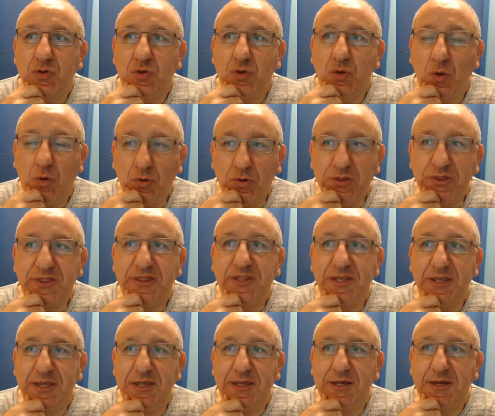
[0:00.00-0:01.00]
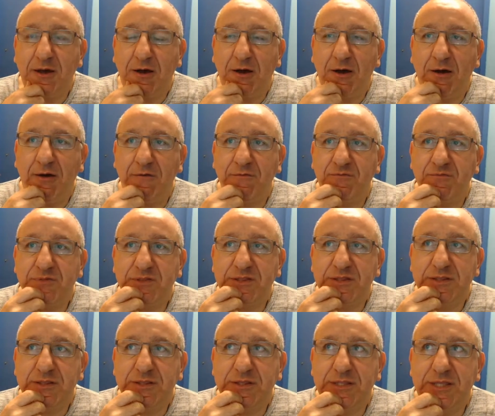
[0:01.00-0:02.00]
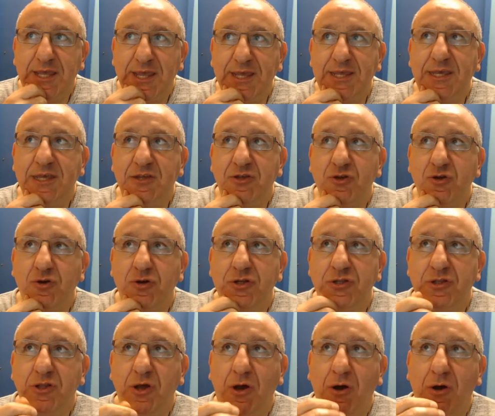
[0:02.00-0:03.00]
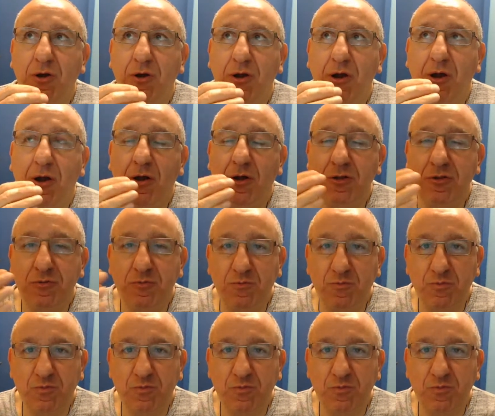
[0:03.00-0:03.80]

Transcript: don't think of taking your dog out